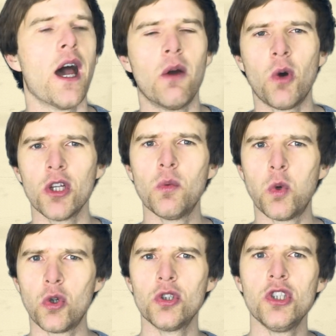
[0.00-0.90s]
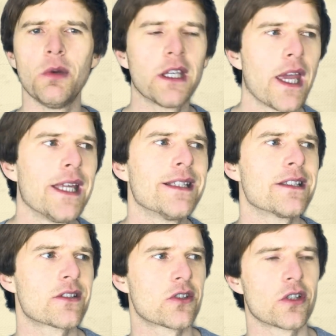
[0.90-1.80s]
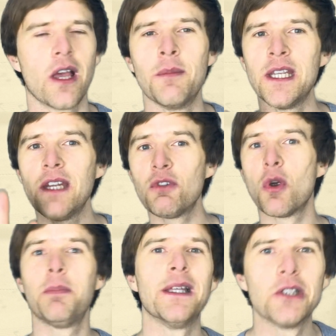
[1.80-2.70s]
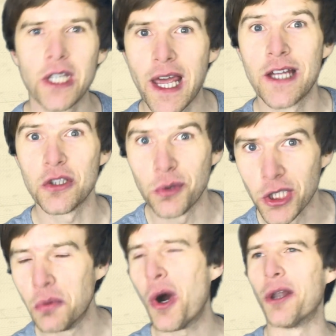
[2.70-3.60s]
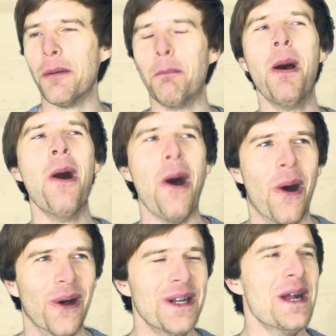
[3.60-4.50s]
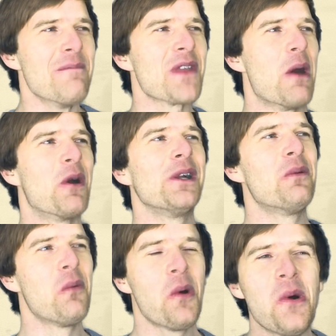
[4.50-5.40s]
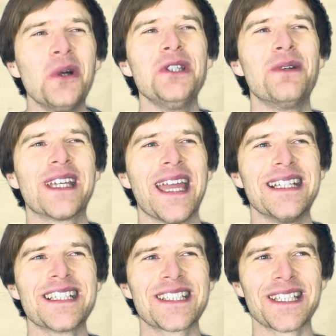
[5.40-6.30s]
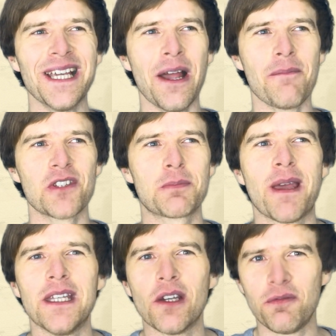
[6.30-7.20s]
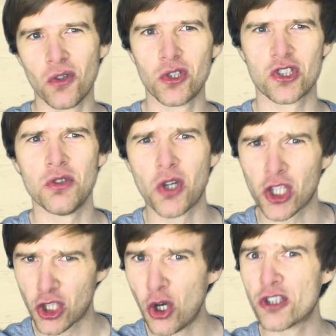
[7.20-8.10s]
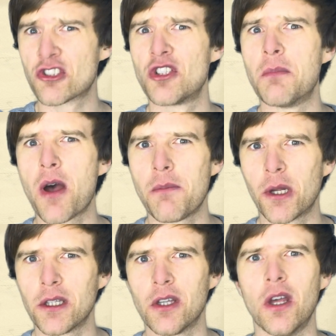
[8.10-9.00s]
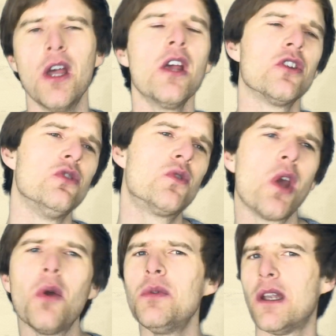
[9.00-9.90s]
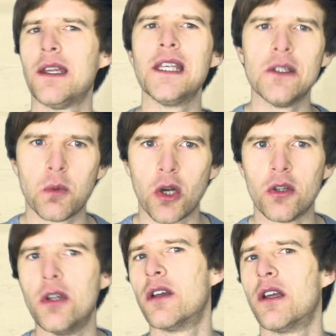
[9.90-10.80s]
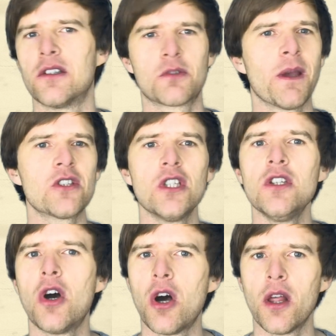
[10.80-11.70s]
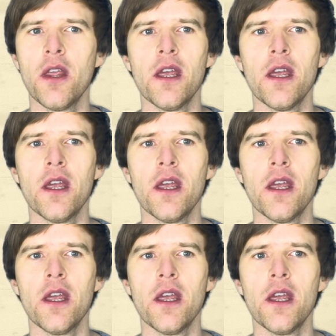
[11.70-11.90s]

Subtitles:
I want to warn you against, I mean, if you're a billionaire, do what you want, but I want to warn you against spending a fortune on a custom harmonica. You don't need one, especially not